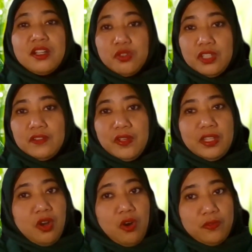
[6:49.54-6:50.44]
Green
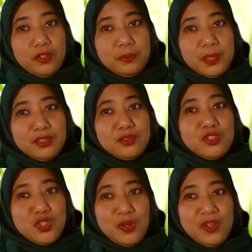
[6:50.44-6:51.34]
Faith offered me
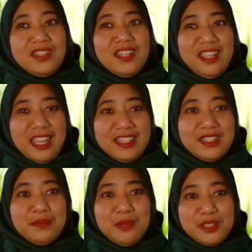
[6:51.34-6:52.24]
to join their
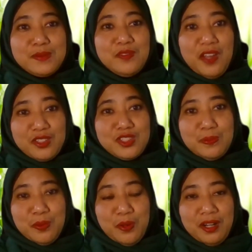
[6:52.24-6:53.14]
18-month
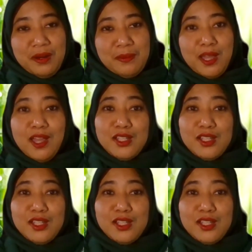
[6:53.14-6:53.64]
fellowship program.